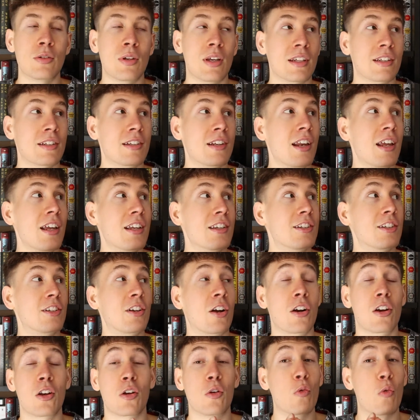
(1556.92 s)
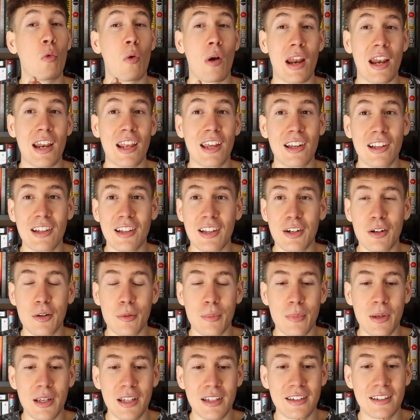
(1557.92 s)
yesterday it started raining a little
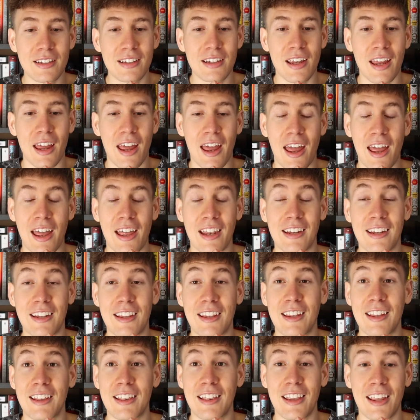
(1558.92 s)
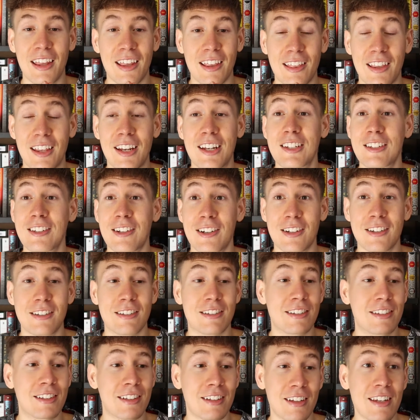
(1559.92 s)
bit, and then it started
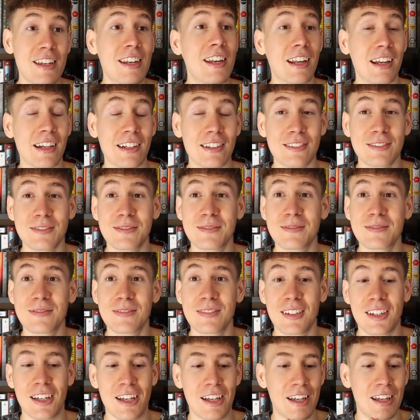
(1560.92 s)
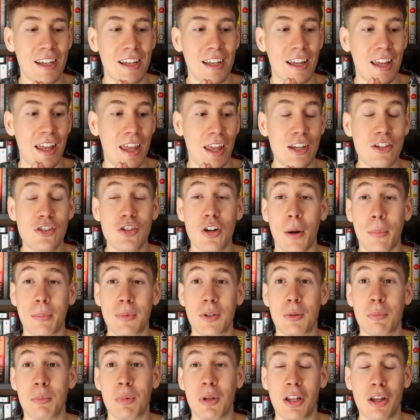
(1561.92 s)
sleeting. It
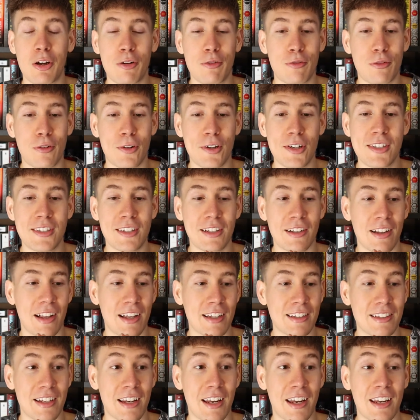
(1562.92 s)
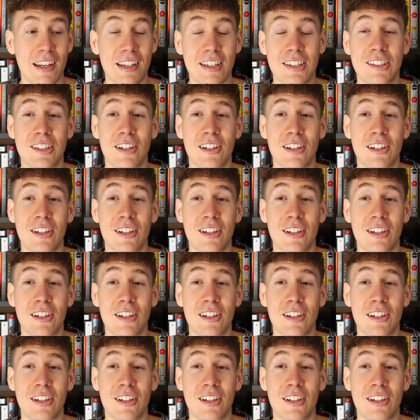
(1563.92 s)
dropped to below freezing last night, and